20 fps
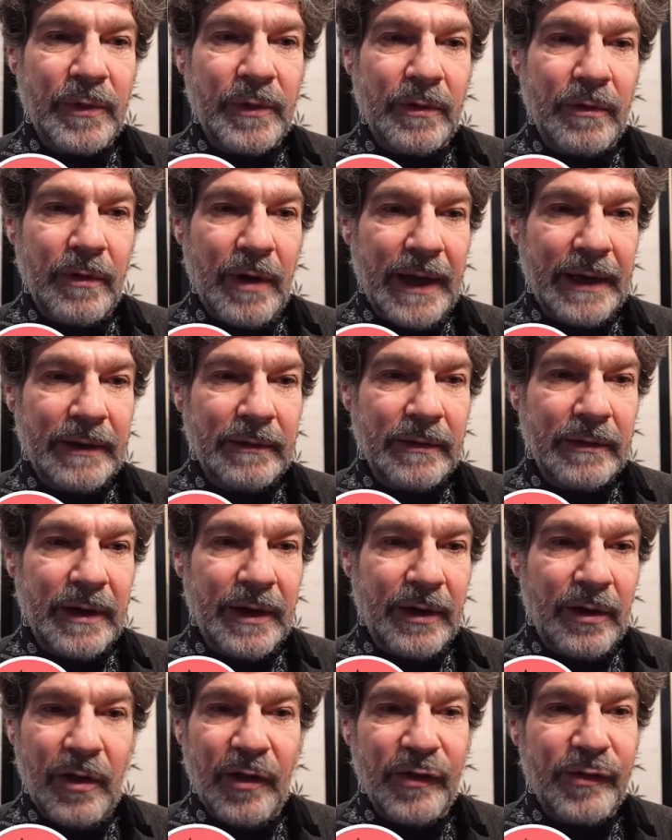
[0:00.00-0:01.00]
Right?
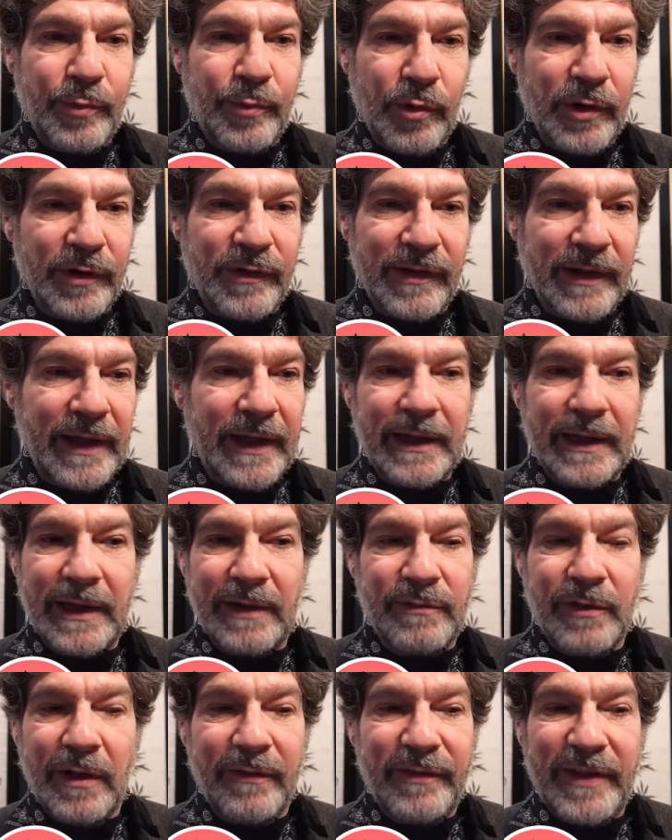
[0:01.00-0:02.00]
An all sports lake
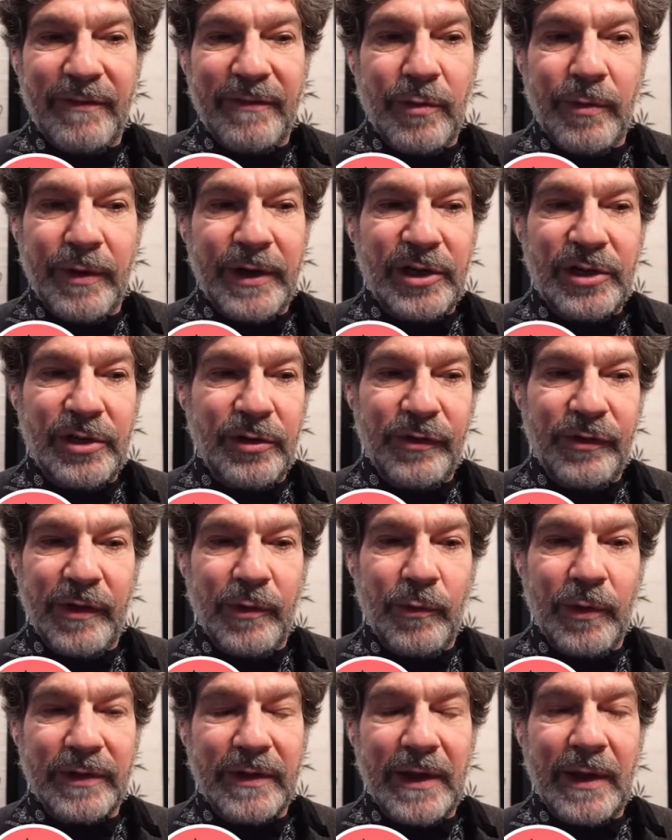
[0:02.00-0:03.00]
involves everybody
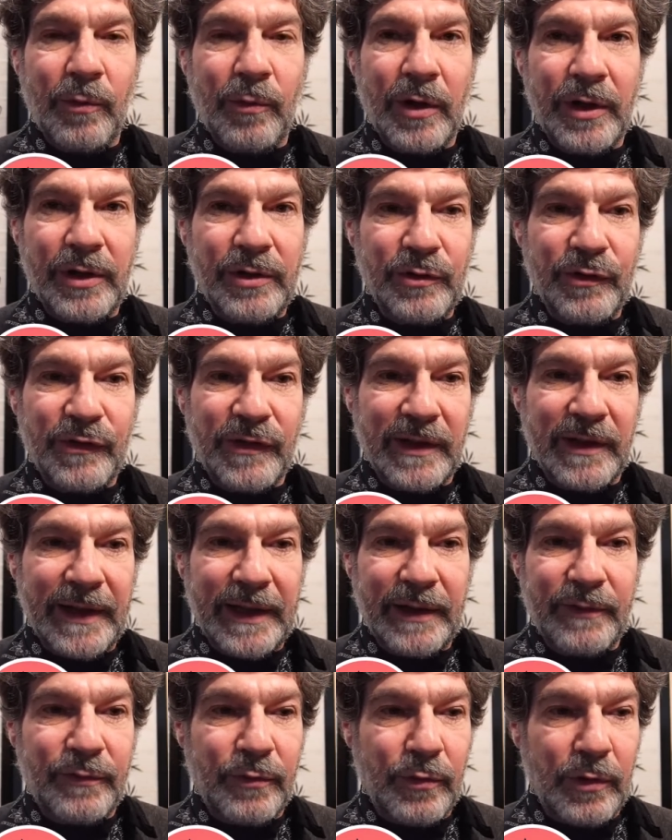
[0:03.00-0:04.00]
choosing what they want to use the
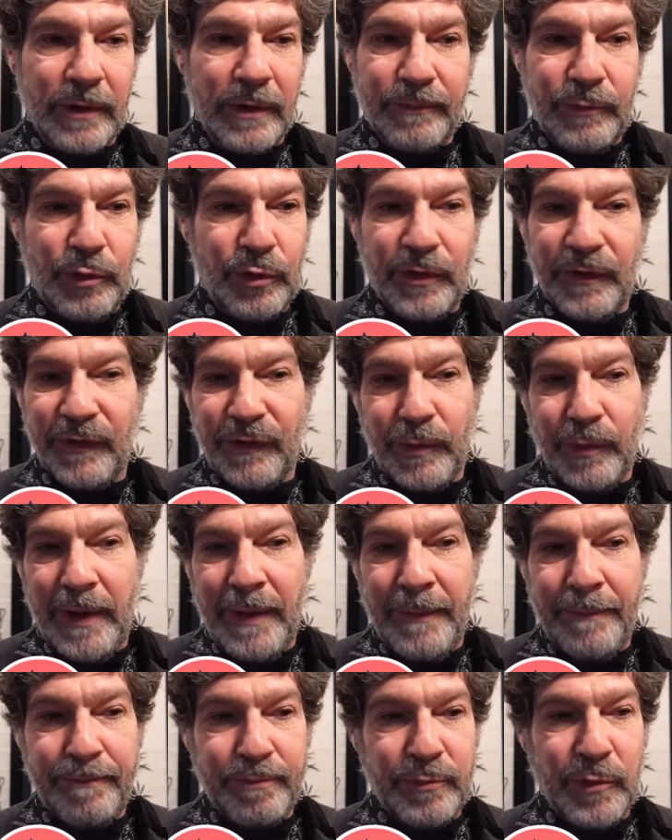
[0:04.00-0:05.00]
lake for. You can
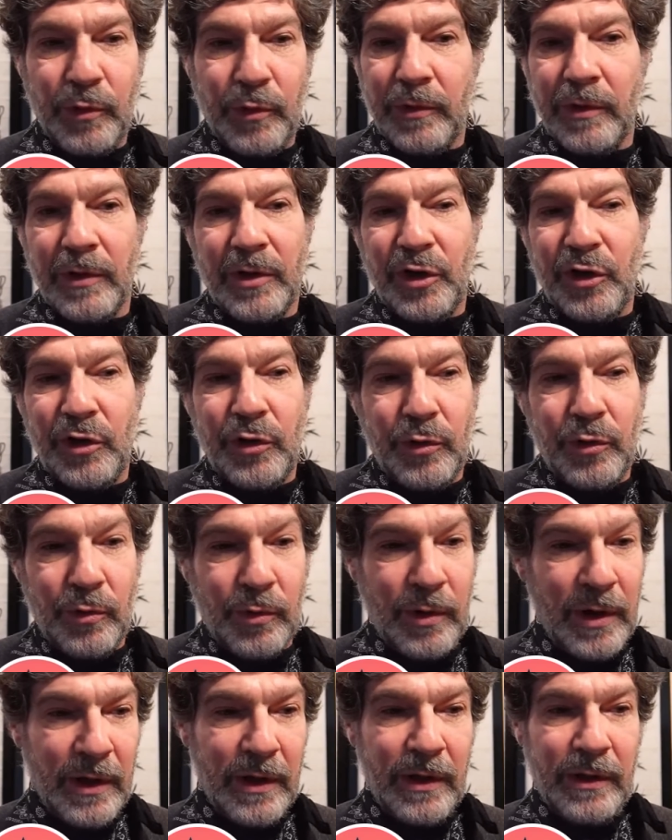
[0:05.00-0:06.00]
swim, you can
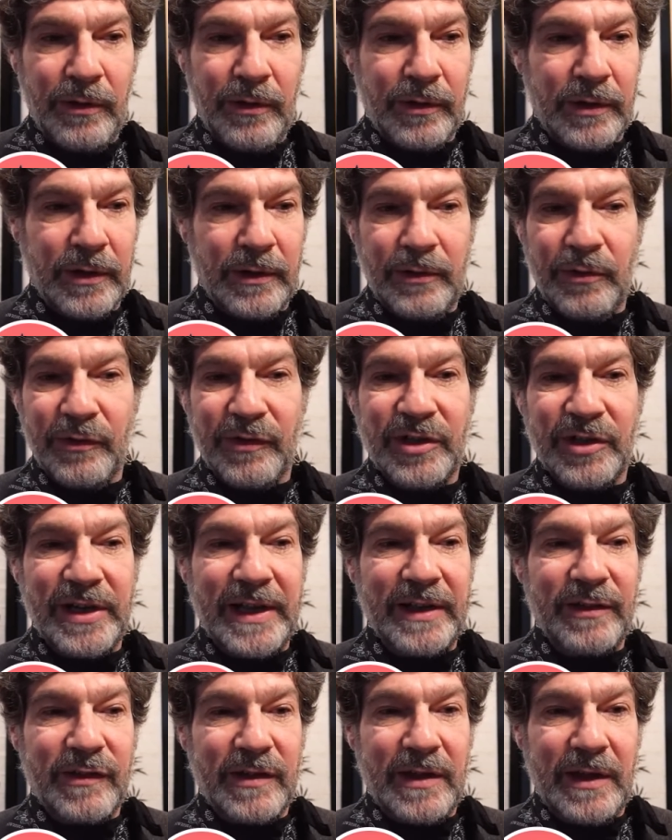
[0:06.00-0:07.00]
canoe, you can use a
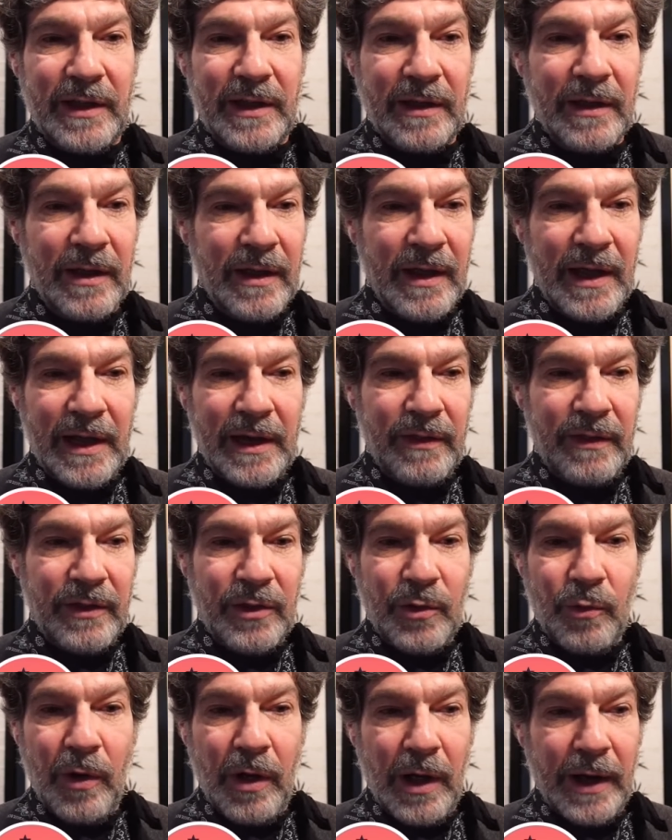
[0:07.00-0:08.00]
jet ski,
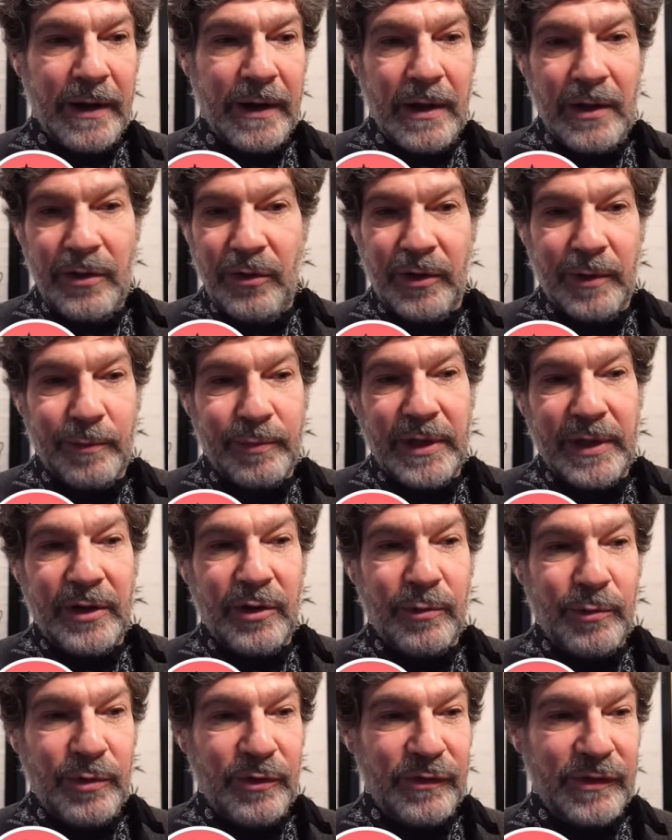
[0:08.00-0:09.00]
anything you want. You can play
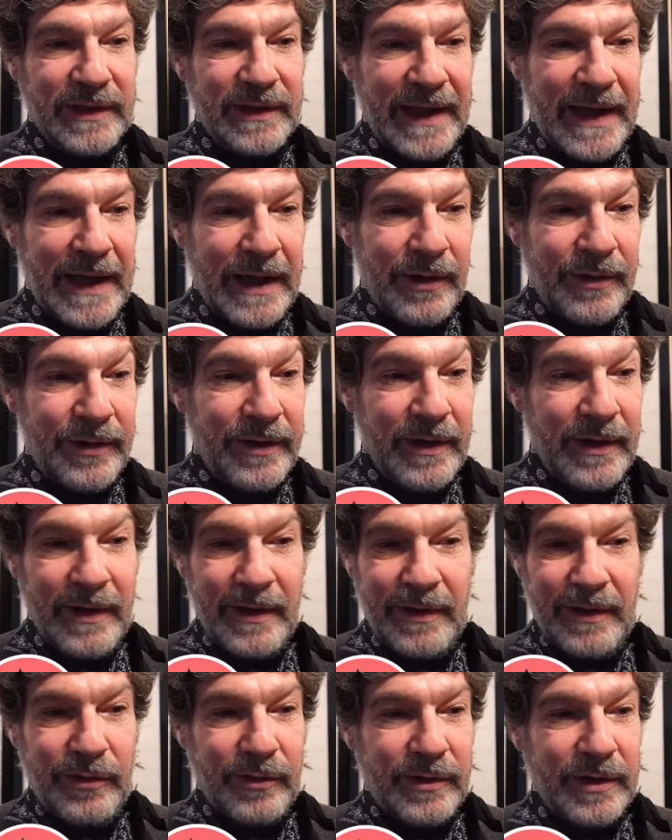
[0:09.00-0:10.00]
your music loud,
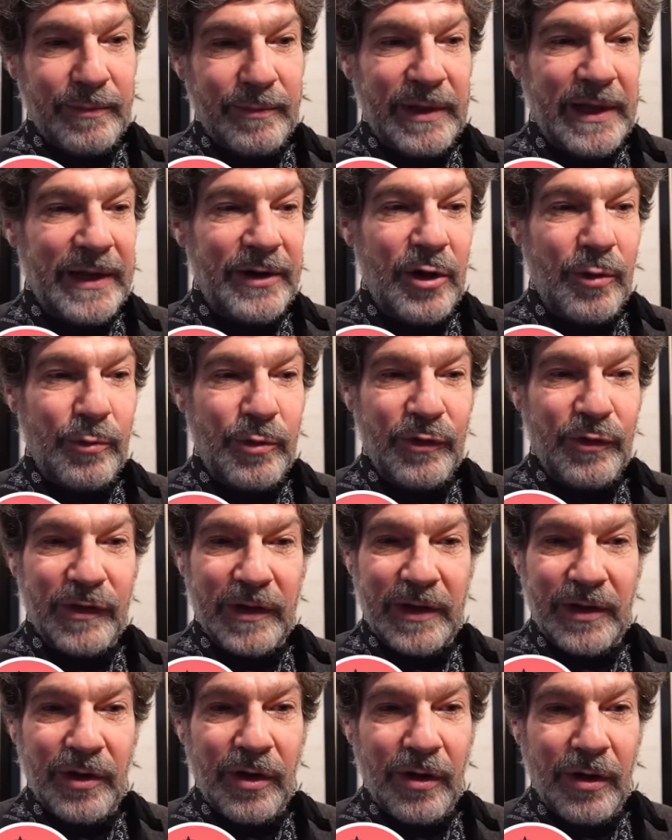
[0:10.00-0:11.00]
you can play no
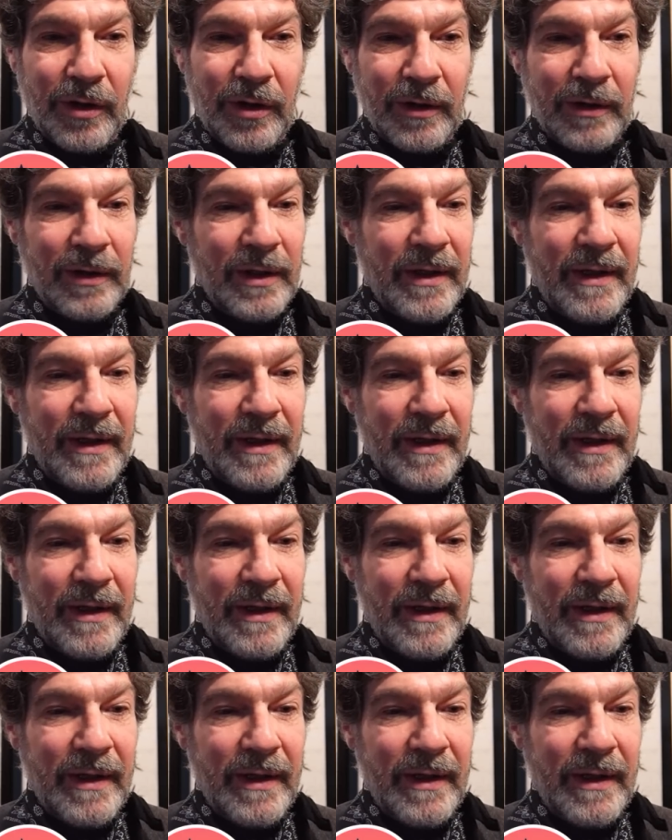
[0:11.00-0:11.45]
music at all.